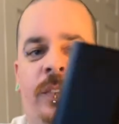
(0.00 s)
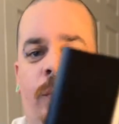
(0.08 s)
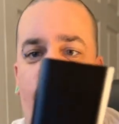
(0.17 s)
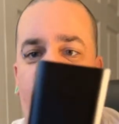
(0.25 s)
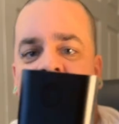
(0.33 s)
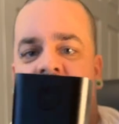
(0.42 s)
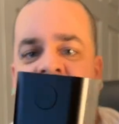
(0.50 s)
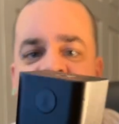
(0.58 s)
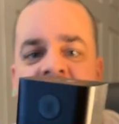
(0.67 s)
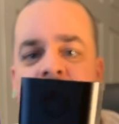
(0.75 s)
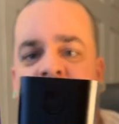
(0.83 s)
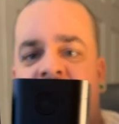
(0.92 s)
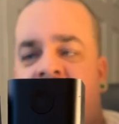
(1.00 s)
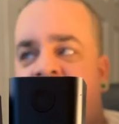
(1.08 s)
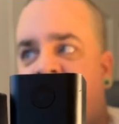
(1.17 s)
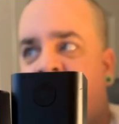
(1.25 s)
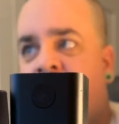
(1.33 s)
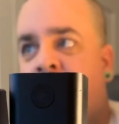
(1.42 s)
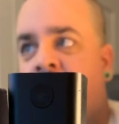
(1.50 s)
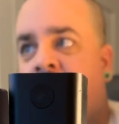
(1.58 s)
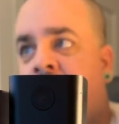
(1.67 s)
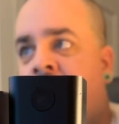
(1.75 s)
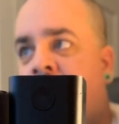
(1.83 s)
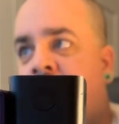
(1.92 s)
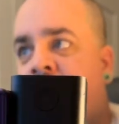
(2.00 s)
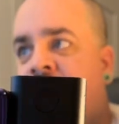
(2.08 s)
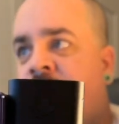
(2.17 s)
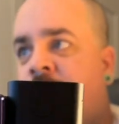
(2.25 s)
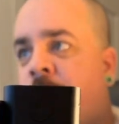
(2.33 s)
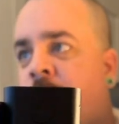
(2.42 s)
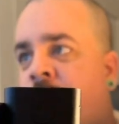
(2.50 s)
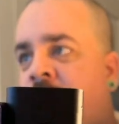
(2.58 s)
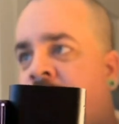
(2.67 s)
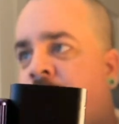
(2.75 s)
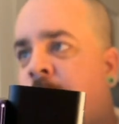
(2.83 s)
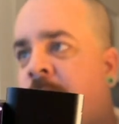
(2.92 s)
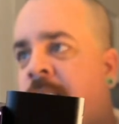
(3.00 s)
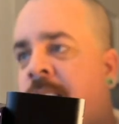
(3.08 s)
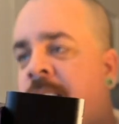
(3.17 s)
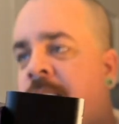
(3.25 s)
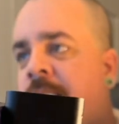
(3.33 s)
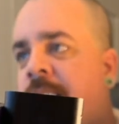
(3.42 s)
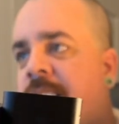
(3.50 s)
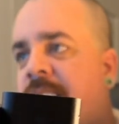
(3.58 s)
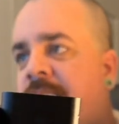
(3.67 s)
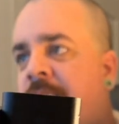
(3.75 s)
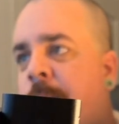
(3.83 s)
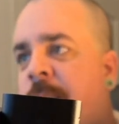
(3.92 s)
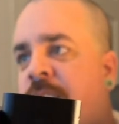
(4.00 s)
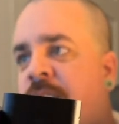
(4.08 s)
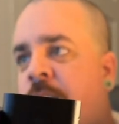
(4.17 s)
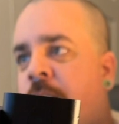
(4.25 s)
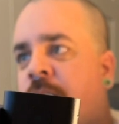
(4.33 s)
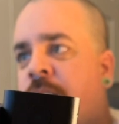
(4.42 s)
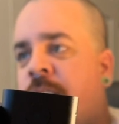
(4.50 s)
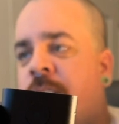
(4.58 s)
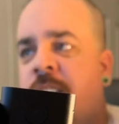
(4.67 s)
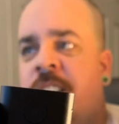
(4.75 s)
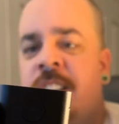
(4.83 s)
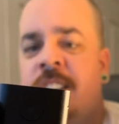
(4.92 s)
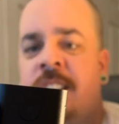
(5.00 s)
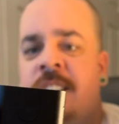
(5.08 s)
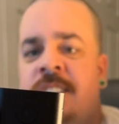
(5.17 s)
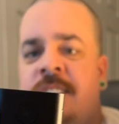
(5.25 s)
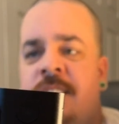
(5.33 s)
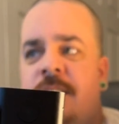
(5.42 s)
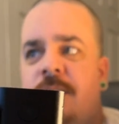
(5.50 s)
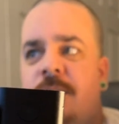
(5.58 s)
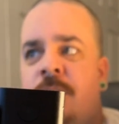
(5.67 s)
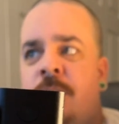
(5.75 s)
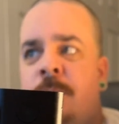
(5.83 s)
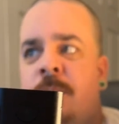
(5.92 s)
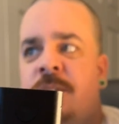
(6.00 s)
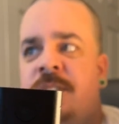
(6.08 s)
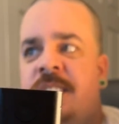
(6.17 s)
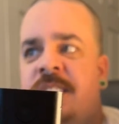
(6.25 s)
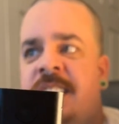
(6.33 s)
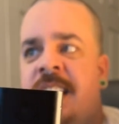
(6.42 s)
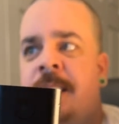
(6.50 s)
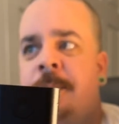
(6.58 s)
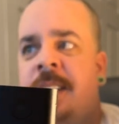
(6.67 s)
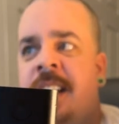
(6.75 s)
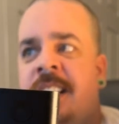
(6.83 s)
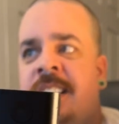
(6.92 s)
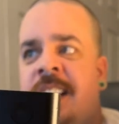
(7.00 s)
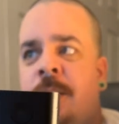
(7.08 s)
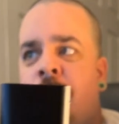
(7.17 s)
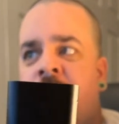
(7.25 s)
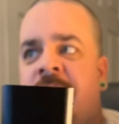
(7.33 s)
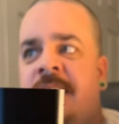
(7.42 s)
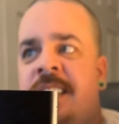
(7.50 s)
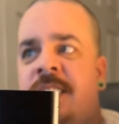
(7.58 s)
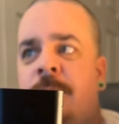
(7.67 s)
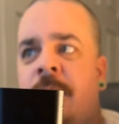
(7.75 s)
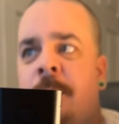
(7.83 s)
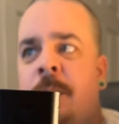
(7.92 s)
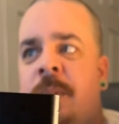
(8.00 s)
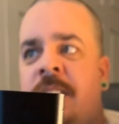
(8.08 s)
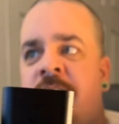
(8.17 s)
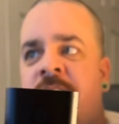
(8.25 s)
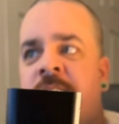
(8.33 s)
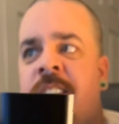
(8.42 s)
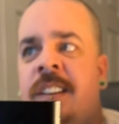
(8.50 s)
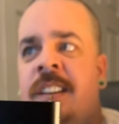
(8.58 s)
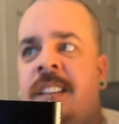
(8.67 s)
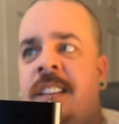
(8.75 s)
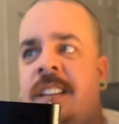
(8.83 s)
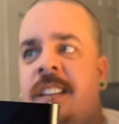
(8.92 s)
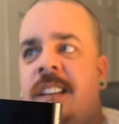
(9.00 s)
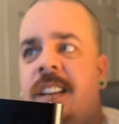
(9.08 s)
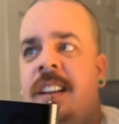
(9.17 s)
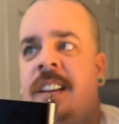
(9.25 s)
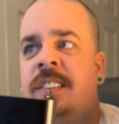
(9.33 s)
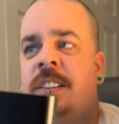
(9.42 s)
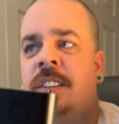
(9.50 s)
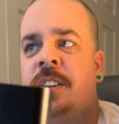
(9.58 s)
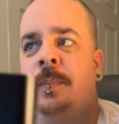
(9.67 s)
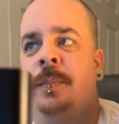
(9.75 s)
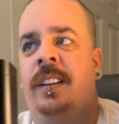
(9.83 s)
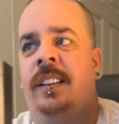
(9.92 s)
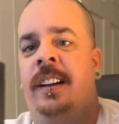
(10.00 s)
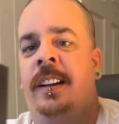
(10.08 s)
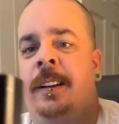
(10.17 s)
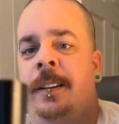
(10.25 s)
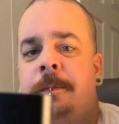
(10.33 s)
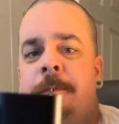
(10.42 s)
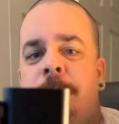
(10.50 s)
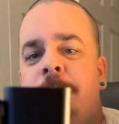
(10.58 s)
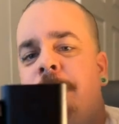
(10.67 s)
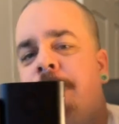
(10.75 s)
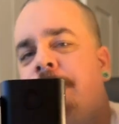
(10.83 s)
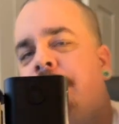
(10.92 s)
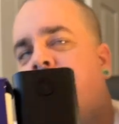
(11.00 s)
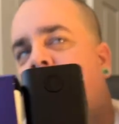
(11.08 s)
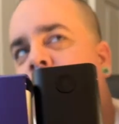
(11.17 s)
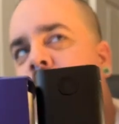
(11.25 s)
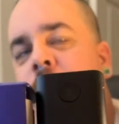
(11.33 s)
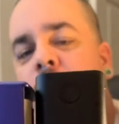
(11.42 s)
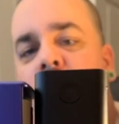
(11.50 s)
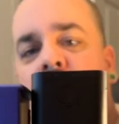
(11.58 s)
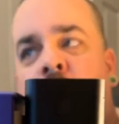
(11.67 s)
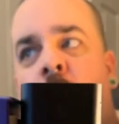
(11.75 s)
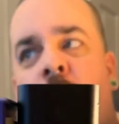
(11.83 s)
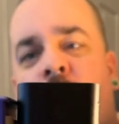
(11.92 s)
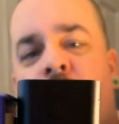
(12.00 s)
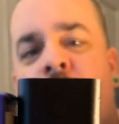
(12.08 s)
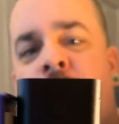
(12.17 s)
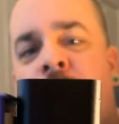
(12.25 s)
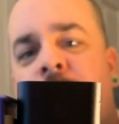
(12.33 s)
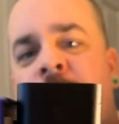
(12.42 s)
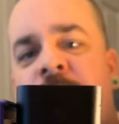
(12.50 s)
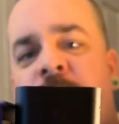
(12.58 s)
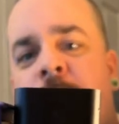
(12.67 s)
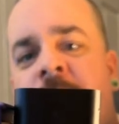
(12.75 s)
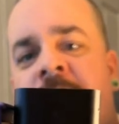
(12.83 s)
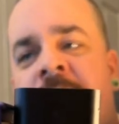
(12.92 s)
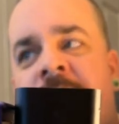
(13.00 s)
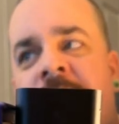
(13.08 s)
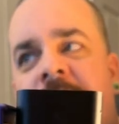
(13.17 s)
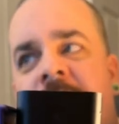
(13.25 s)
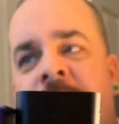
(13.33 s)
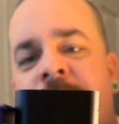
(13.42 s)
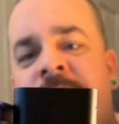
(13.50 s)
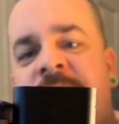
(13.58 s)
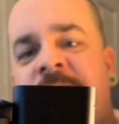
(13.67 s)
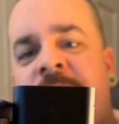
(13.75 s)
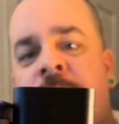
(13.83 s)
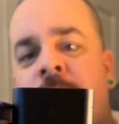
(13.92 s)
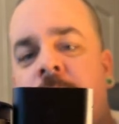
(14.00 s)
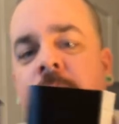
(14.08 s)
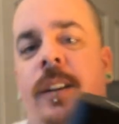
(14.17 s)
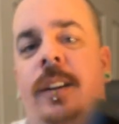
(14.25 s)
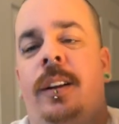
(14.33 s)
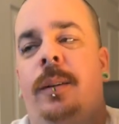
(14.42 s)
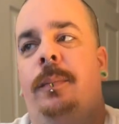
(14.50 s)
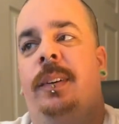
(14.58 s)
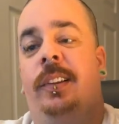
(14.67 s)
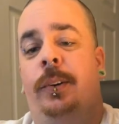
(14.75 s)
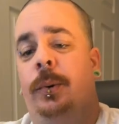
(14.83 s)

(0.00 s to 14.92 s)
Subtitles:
it's the width, same size all the way around. So this way, it's not much taller. It's almost the same kind of like width this way, but when you turn it, it's a little bit like longer this way, obviously. But